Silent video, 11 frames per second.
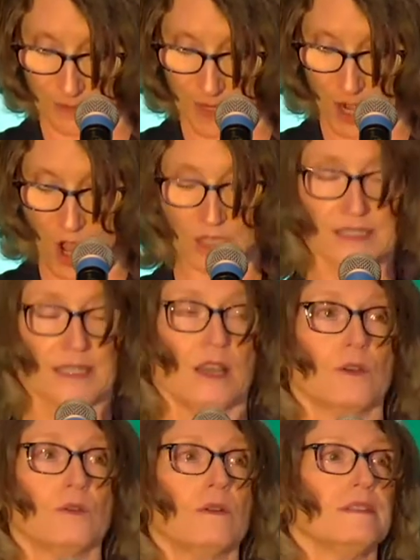but
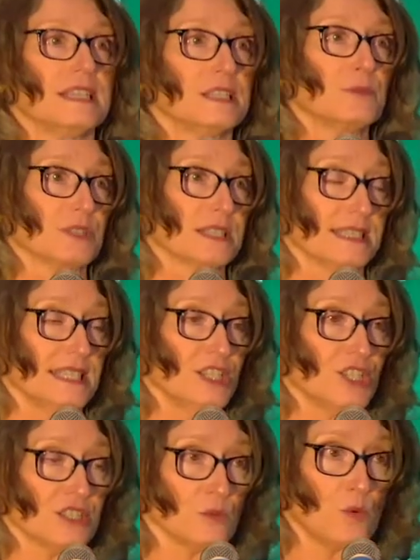also this
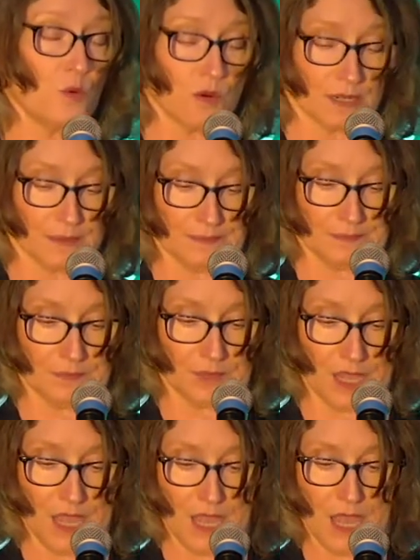prestigious award.
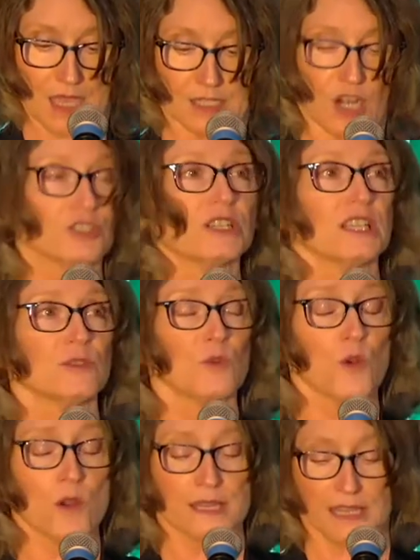Dr.
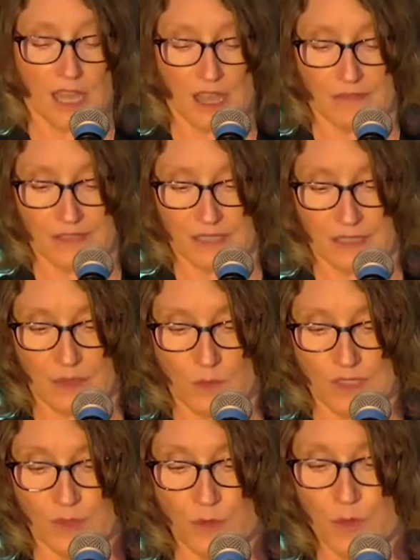Leroy Luft
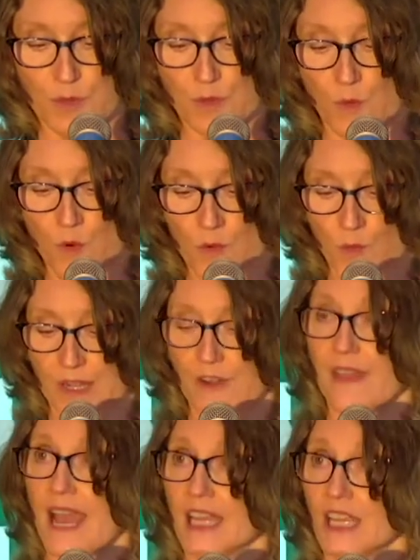was a Ruby Award winner
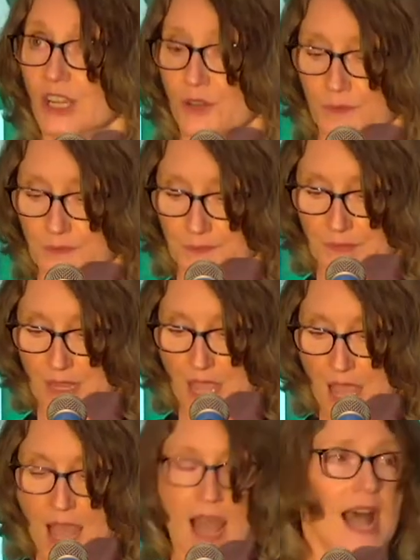that year.
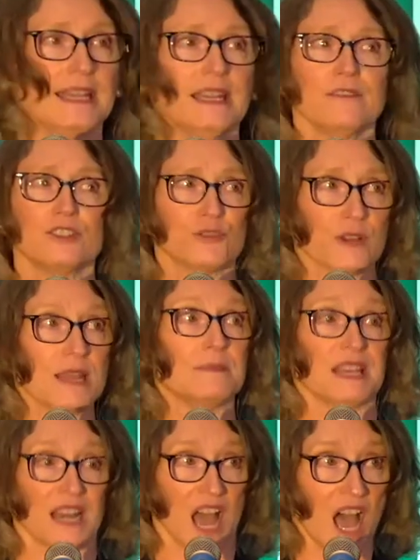I never dreamed
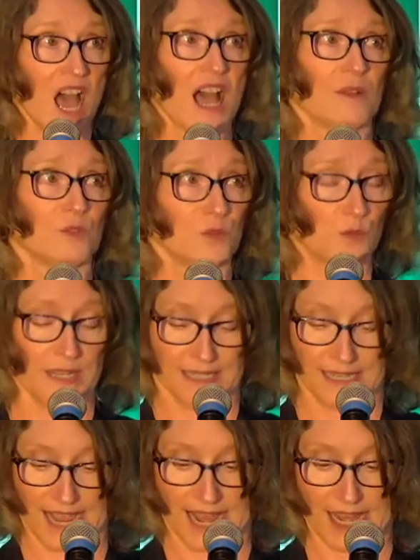that I would one
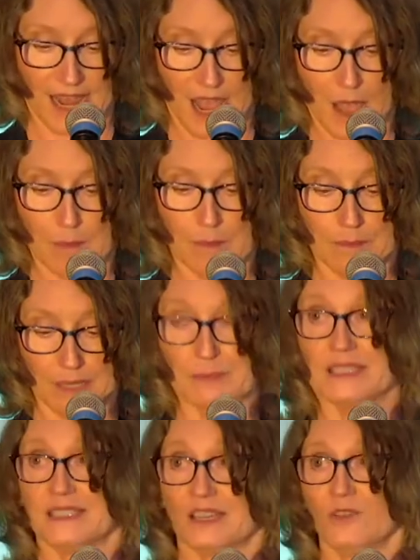day be
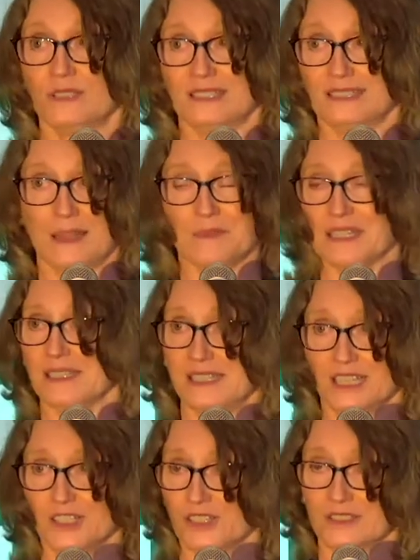bestowed the same
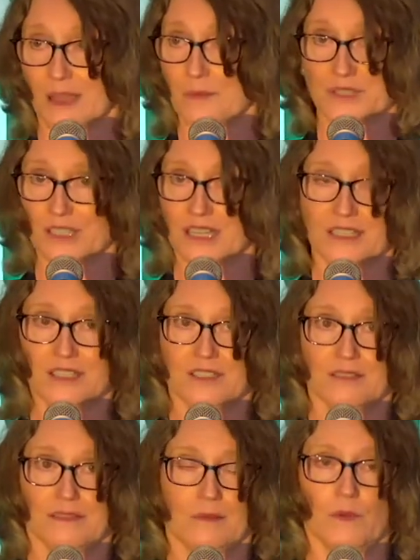distinction. I was just,
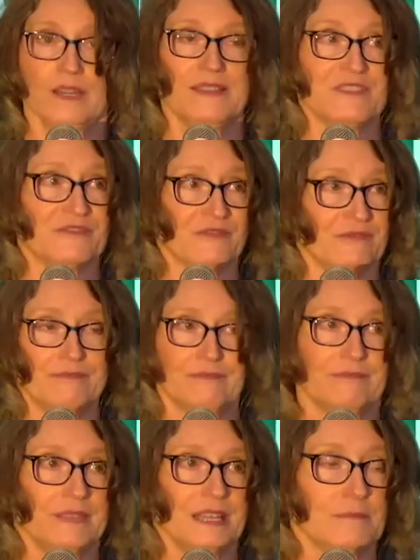wasn't even
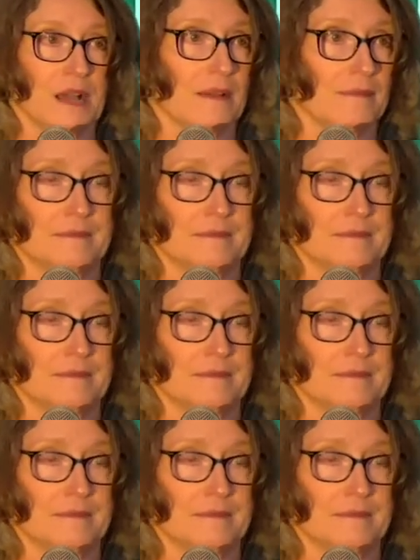in my